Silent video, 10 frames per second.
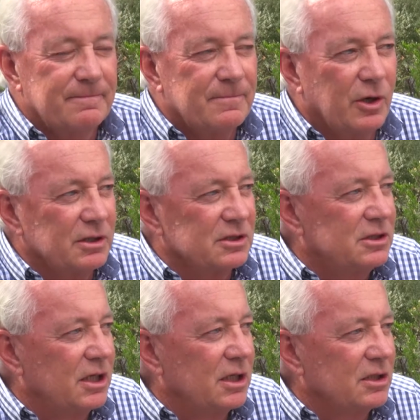My
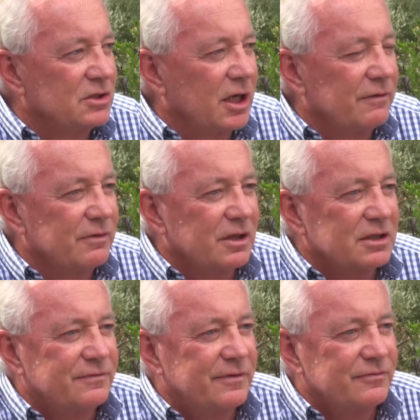understanding is that over the
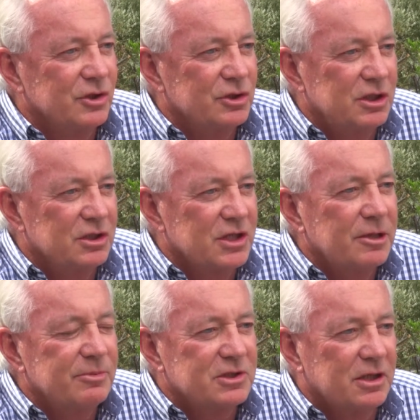next 15 years,
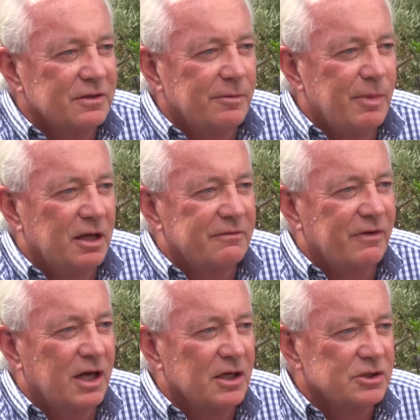80% of demand
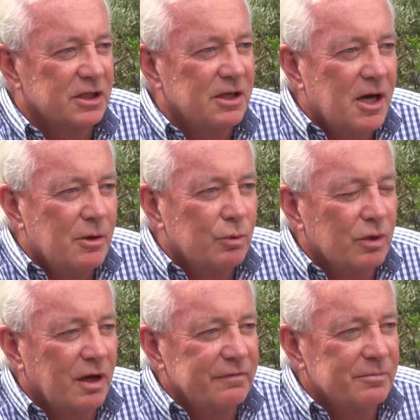for housing will
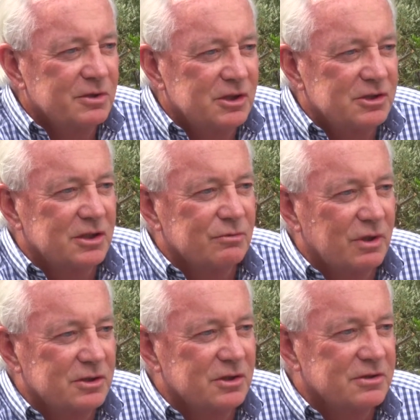come from existing
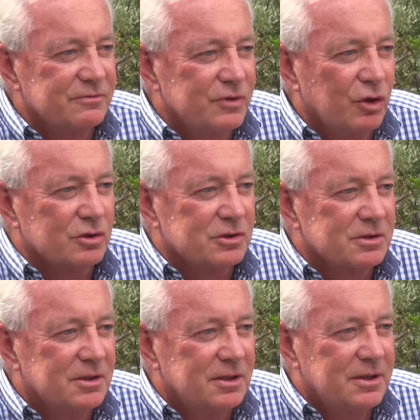residents of Knox.
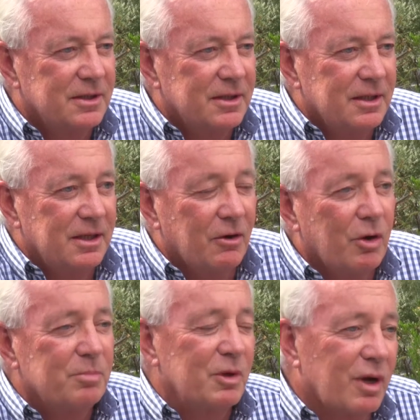Now,
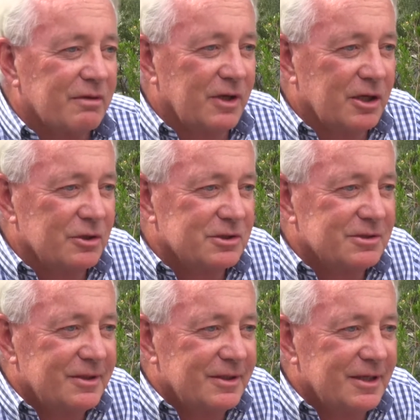I'd be one of those.
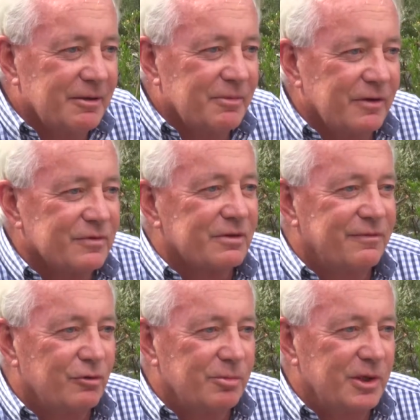I've got a
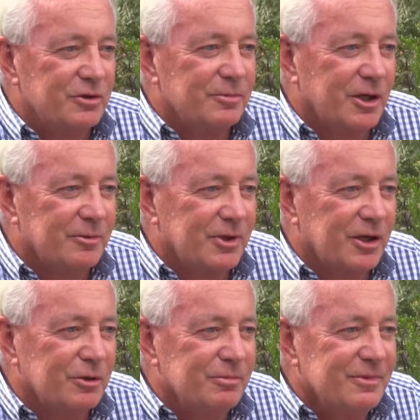4-bedroom home at
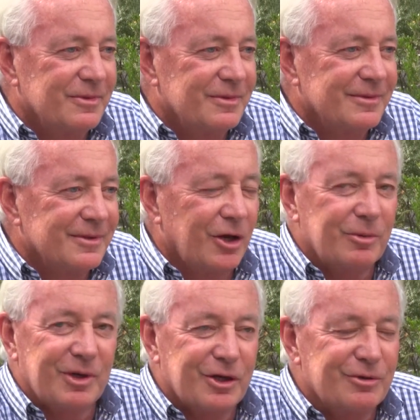home.
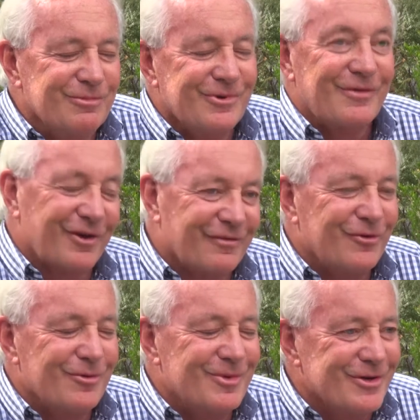I've got a
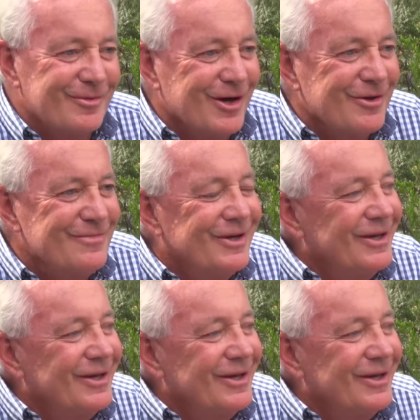4-bedroom home.